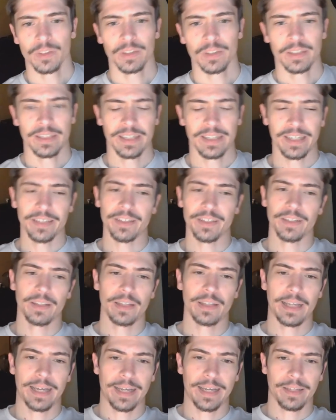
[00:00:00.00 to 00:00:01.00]
And then
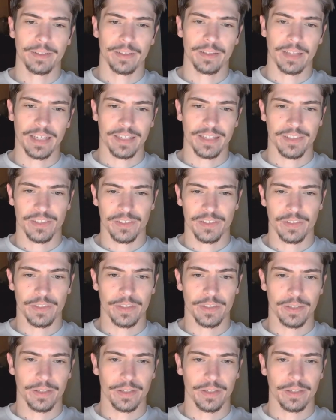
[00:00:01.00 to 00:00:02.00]
that lets
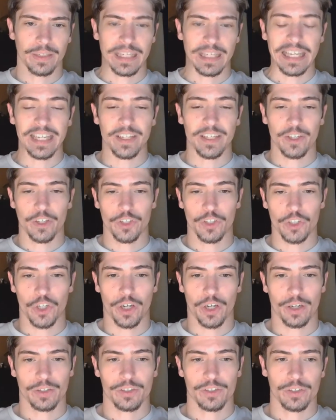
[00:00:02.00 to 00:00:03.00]
the heat
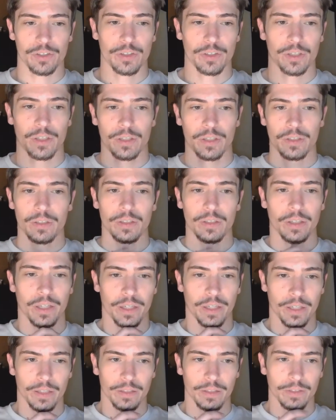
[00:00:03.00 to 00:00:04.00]
conduct.
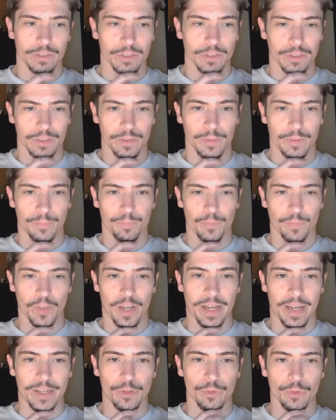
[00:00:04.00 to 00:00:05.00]
And
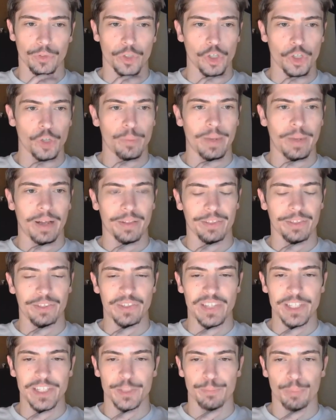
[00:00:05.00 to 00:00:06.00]
I don't know about
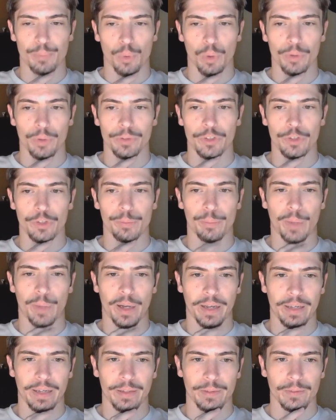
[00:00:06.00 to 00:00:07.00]
this board. You
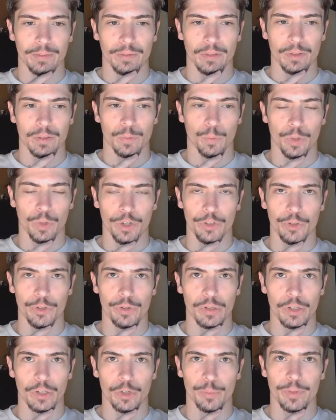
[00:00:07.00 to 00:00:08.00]
might want to do
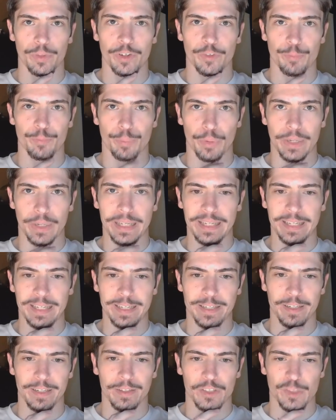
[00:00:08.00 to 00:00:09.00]
a little bit of
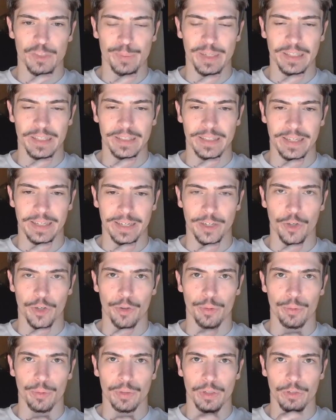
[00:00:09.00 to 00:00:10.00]
preheating to make that
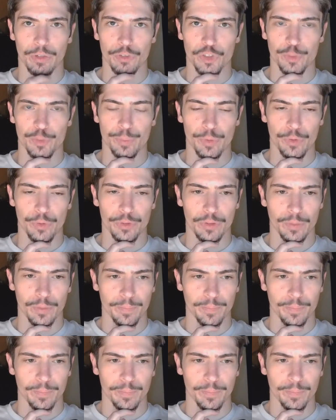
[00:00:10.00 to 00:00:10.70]
go a little smoother.